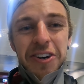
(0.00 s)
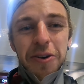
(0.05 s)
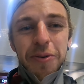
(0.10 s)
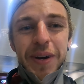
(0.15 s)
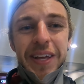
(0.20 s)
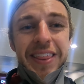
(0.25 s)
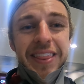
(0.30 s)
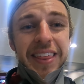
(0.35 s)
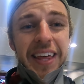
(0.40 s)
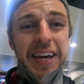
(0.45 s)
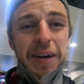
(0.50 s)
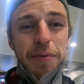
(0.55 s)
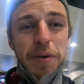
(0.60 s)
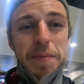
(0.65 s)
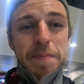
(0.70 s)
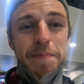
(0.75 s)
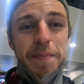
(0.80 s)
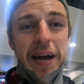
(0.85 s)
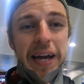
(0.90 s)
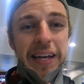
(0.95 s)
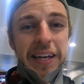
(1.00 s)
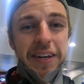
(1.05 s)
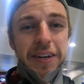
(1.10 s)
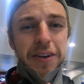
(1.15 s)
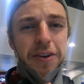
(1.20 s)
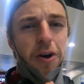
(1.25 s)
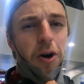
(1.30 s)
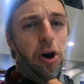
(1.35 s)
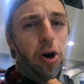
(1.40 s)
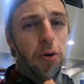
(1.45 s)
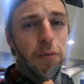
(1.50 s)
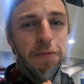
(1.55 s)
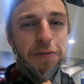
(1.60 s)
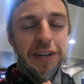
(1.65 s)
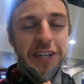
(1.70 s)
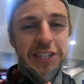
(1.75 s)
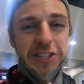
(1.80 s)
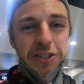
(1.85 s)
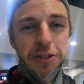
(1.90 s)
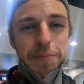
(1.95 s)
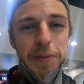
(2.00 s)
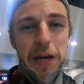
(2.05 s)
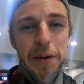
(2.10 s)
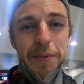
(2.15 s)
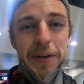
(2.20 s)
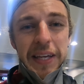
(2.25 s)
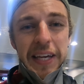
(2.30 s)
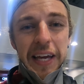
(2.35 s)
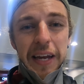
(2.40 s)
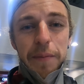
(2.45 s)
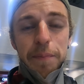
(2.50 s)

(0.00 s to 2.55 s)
so we think we might and hopefully should be able to